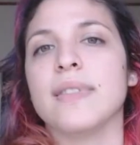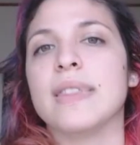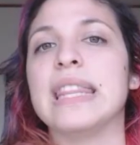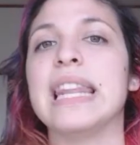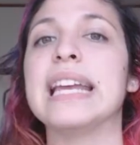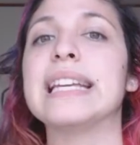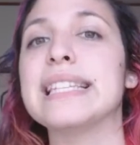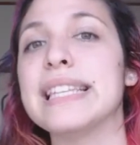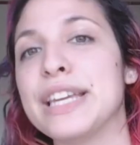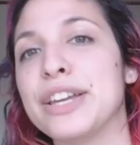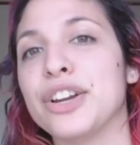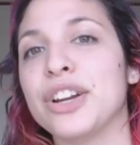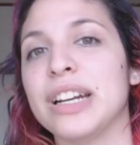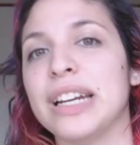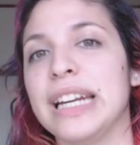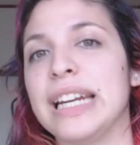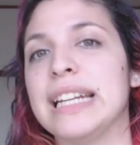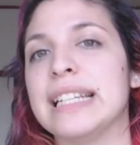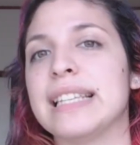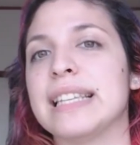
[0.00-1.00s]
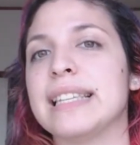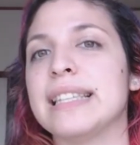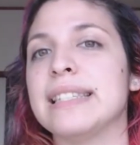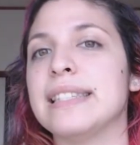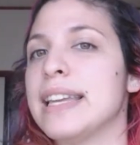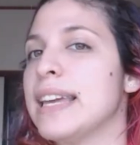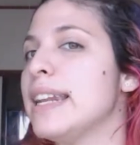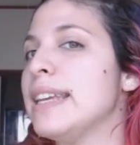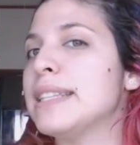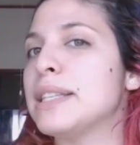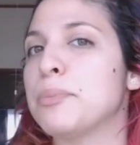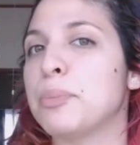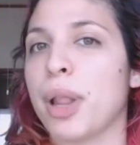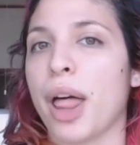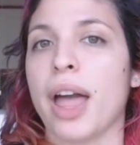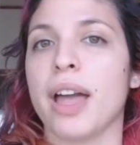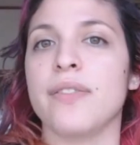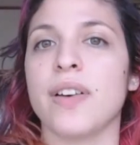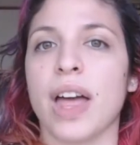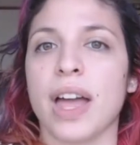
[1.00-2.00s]
The next thing you're going to need is a steady
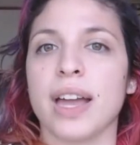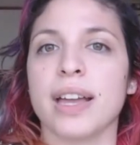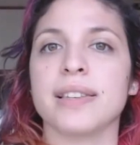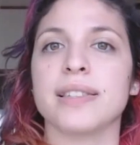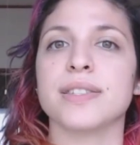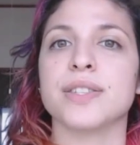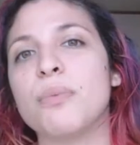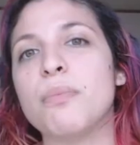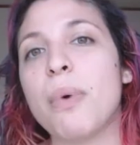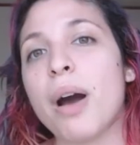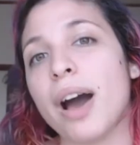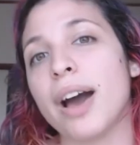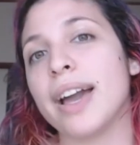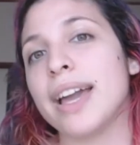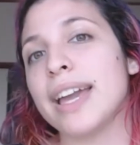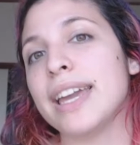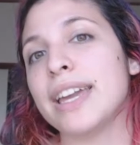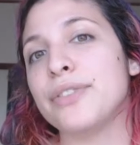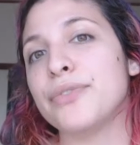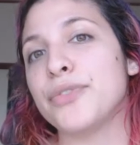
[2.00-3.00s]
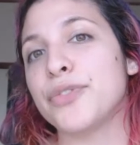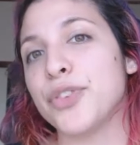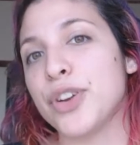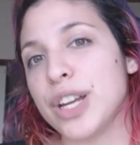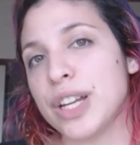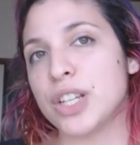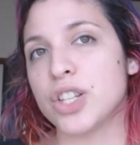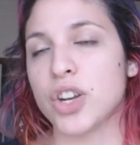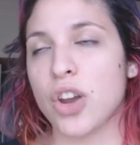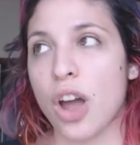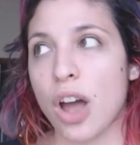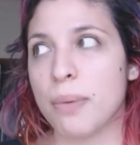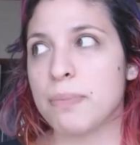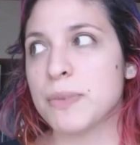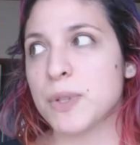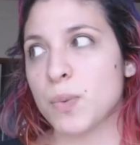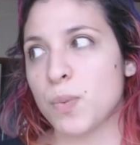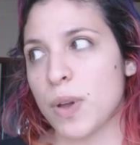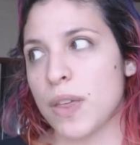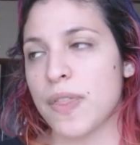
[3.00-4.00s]
supply of ice. So my fridge
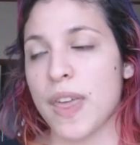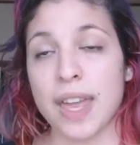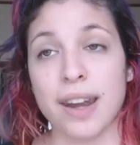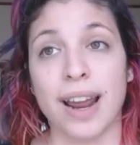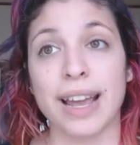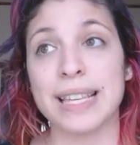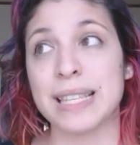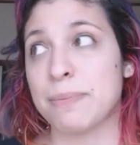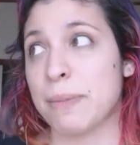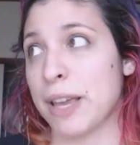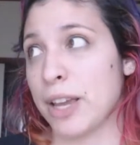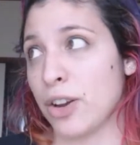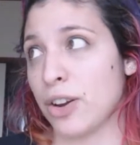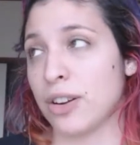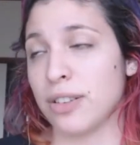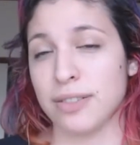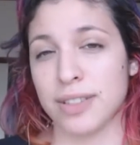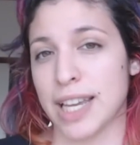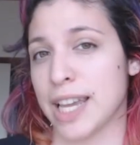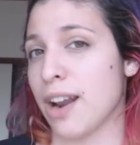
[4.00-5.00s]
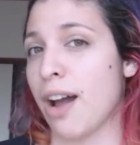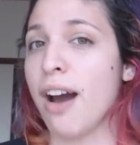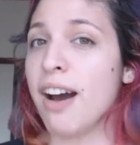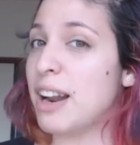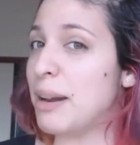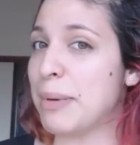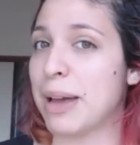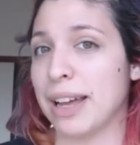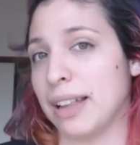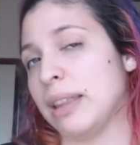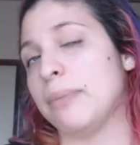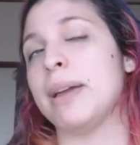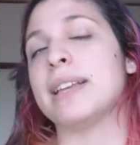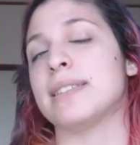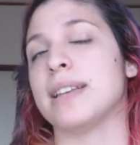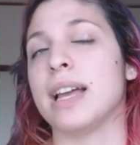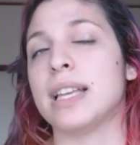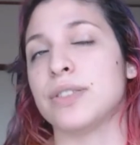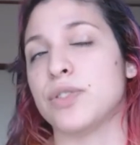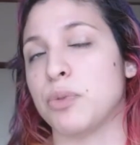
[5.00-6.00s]
comes with an ice maker. It automatically
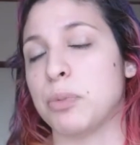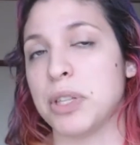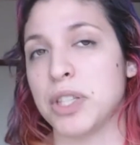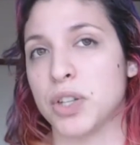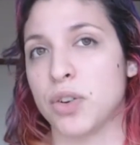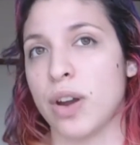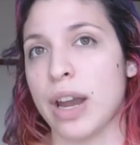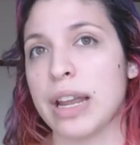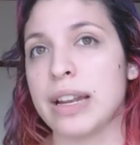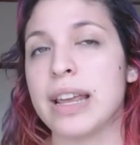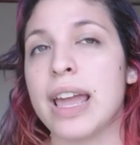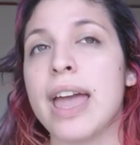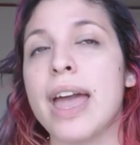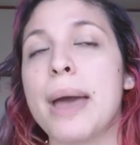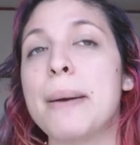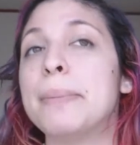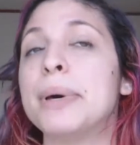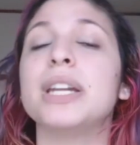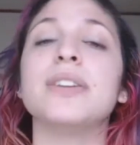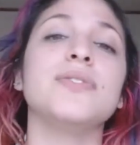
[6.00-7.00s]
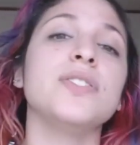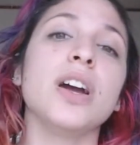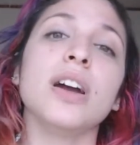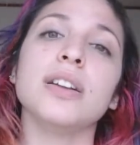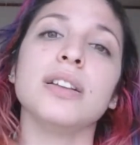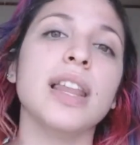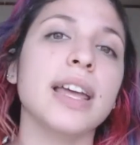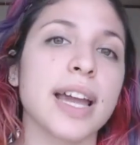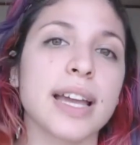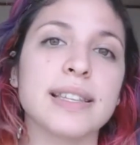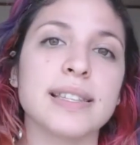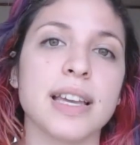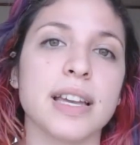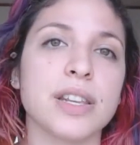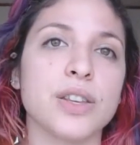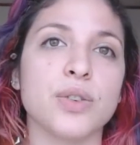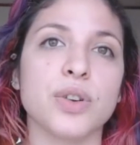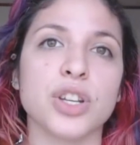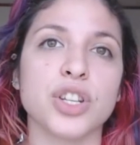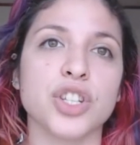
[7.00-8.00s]
makes ice for me. It's great. But if not, like I
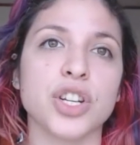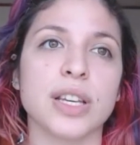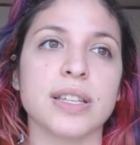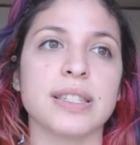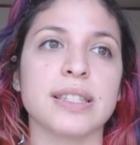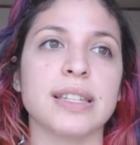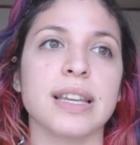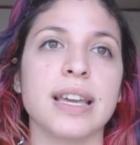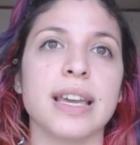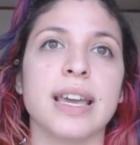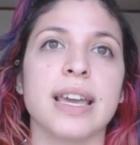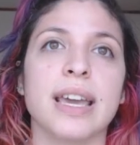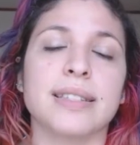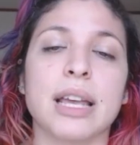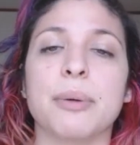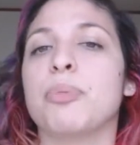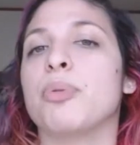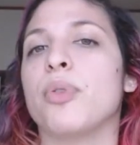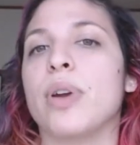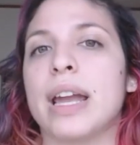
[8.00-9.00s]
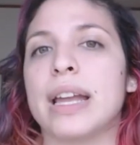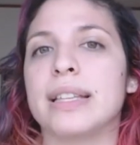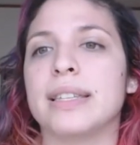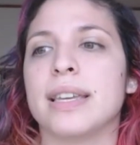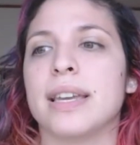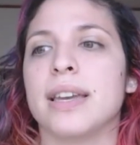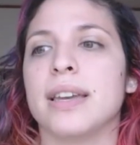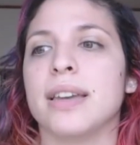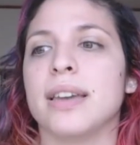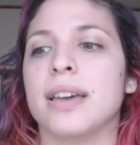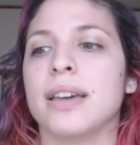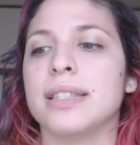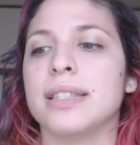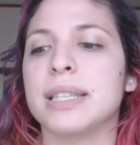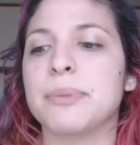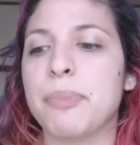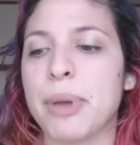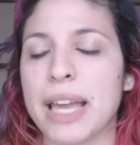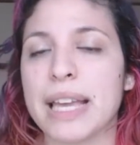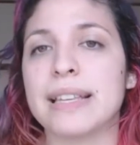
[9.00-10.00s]
said, you can just separate
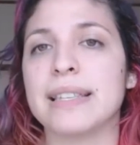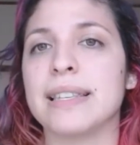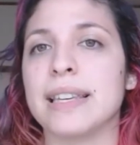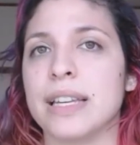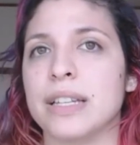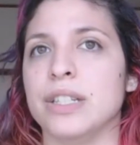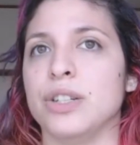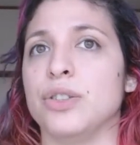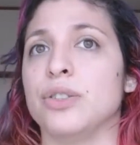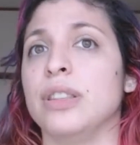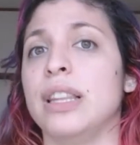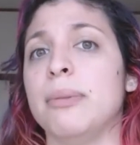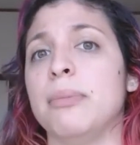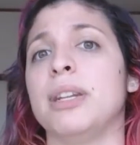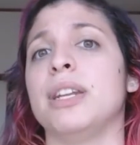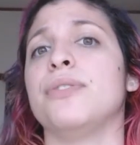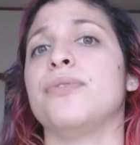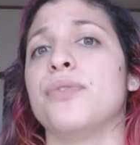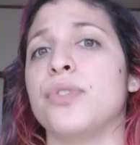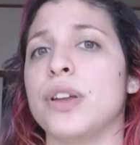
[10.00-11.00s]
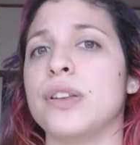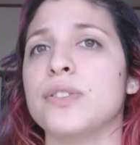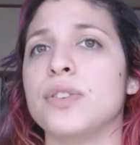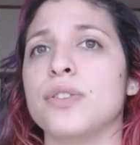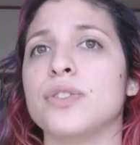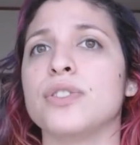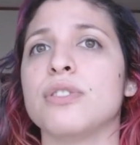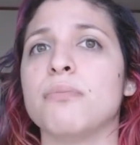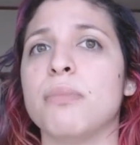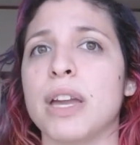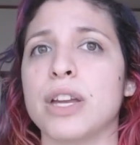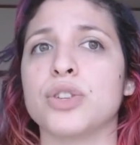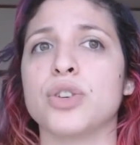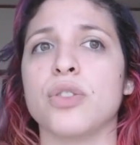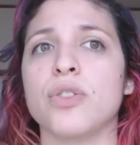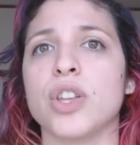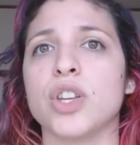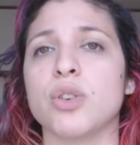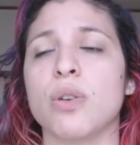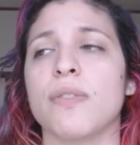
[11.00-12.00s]
space in your limited freezer to make
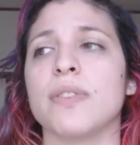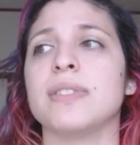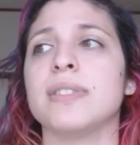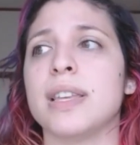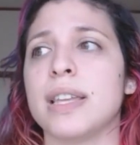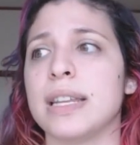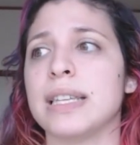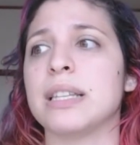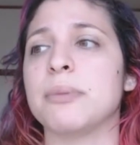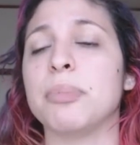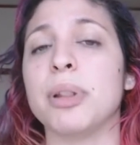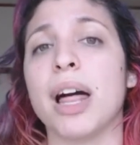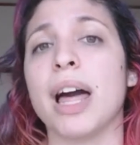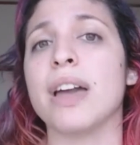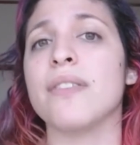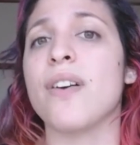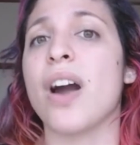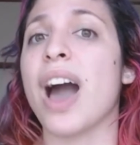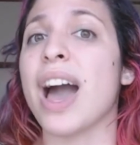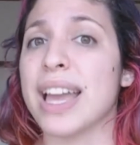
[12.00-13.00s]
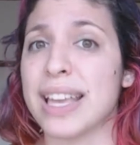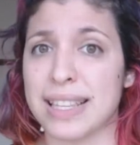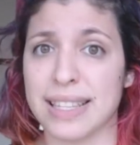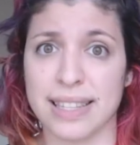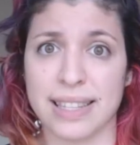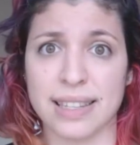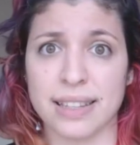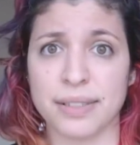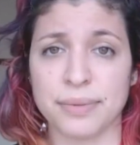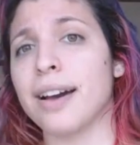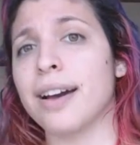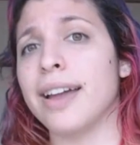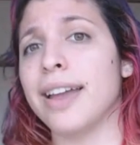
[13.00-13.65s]
sure that you have a steady supply of ice.